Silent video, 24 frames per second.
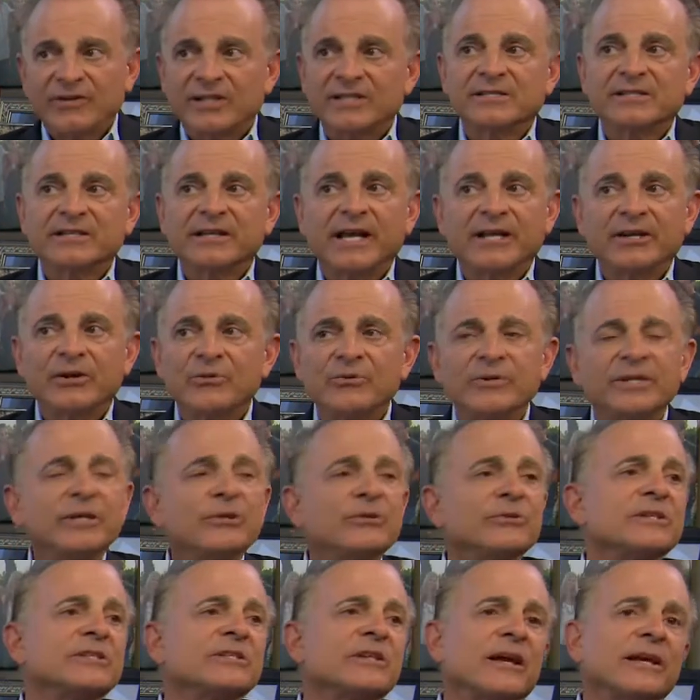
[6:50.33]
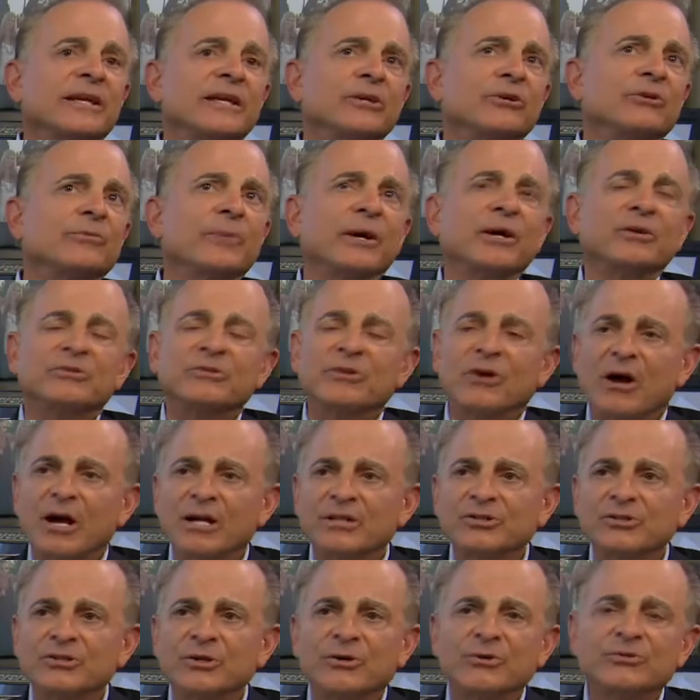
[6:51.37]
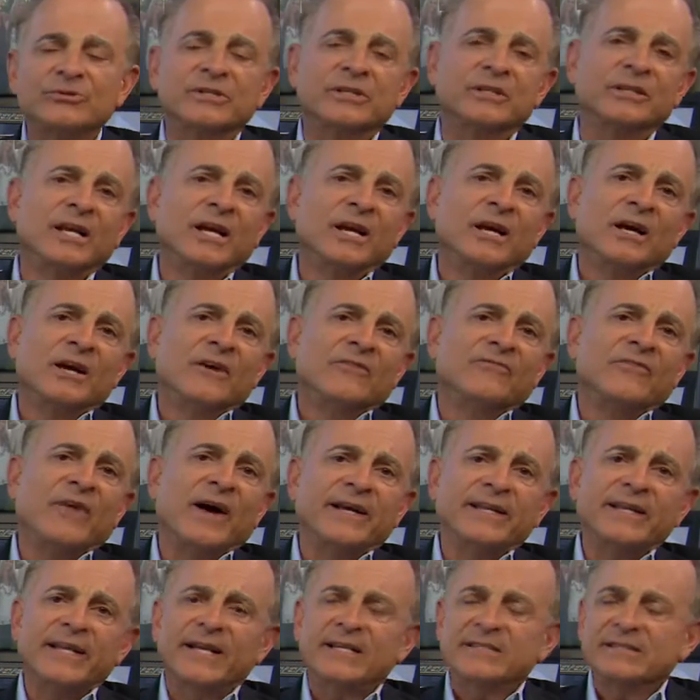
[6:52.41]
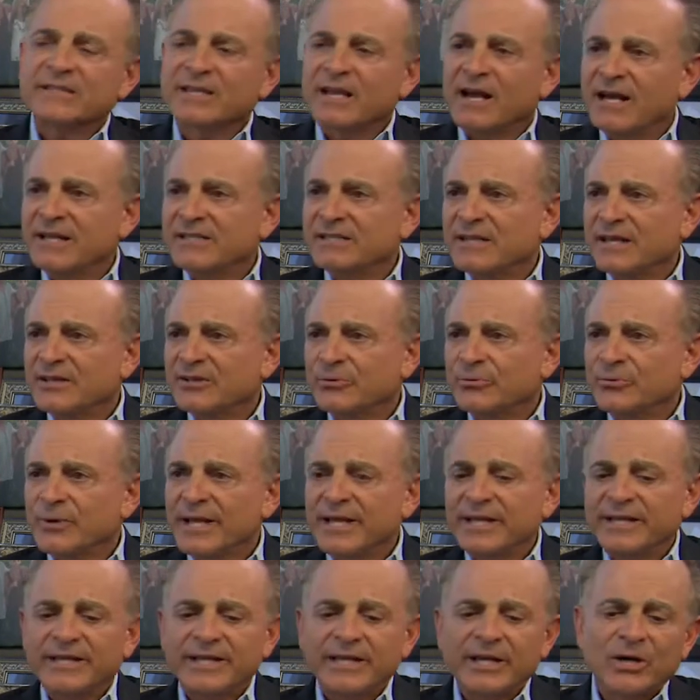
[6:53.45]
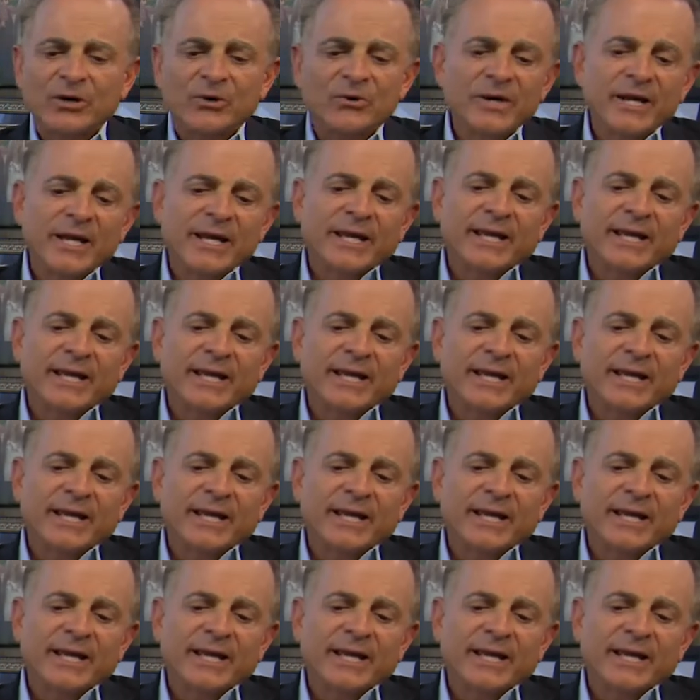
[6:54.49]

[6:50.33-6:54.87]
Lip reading: and I don't hear this, I hear about talk shows and finance guys on the radio,